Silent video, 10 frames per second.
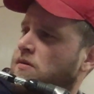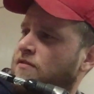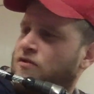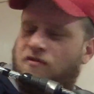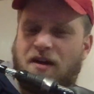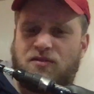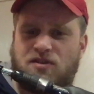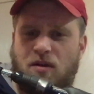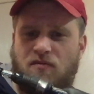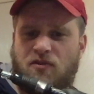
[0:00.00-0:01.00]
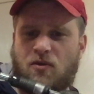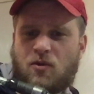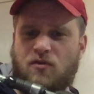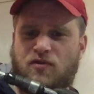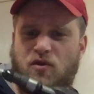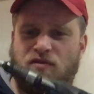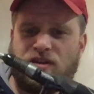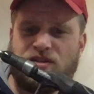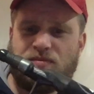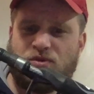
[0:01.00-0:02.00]
if you found this helpful or if you have any
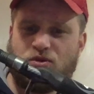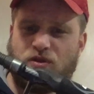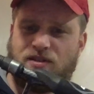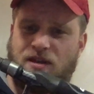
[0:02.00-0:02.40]
tips or tricks